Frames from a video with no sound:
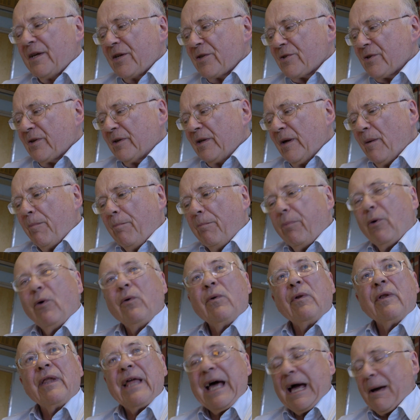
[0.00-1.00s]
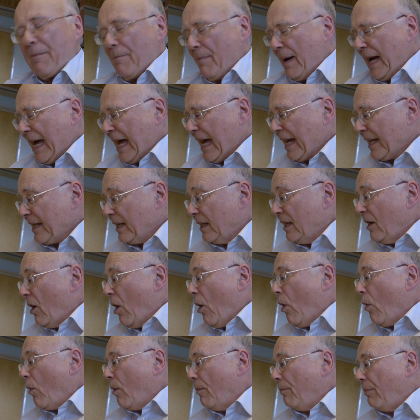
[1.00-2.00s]
So you pull that back.
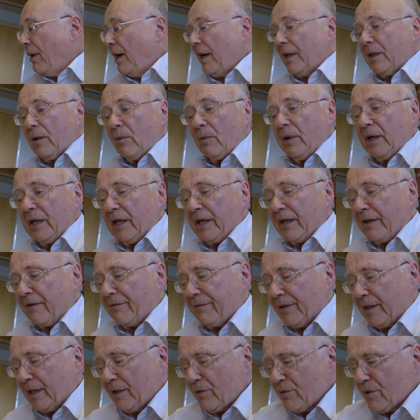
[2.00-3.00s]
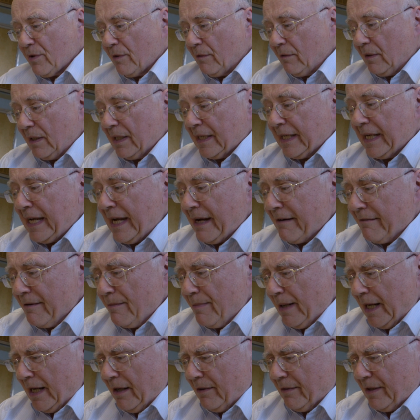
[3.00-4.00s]
Oh, and by the way, for those of you that care
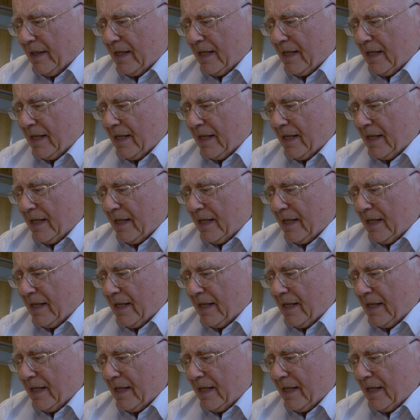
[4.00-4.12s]
about